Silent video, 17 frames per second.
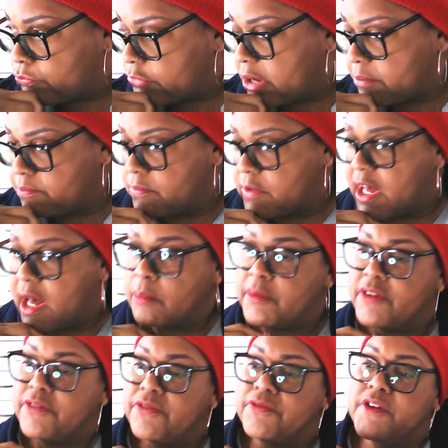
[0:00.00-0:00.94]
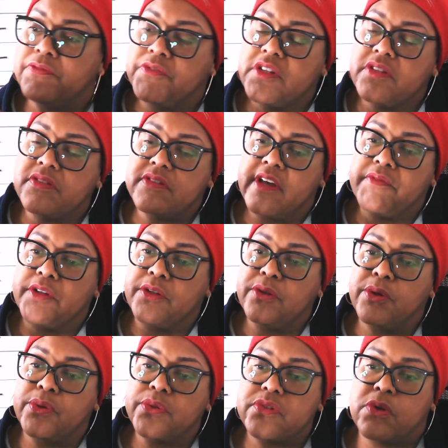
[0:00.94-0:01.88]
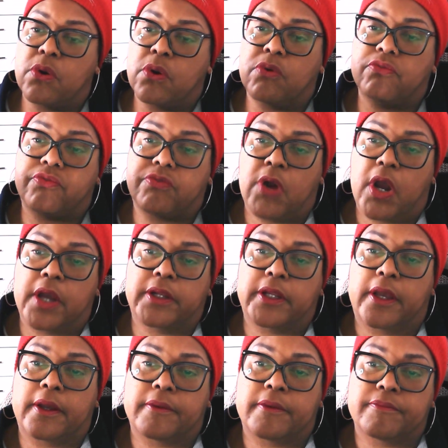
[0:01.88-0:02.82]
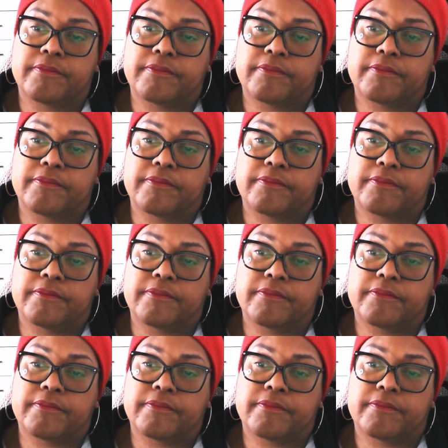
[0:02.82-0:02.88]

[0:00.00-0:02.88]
I'm, I'll be 57 years old Friday.